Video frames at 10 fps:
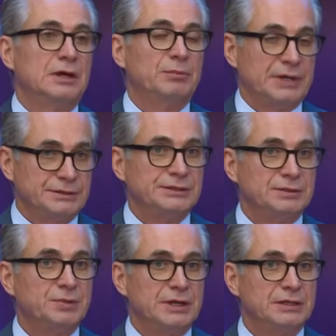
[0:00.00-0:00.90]

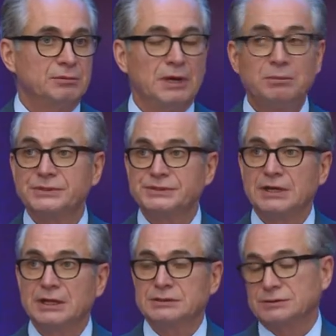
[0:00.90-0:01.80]
participating member
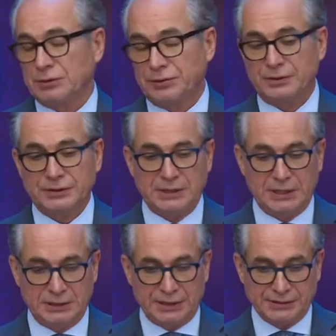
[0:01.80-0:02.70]
states,
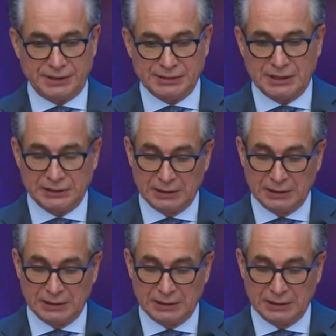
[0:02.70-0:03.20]
38 as I said,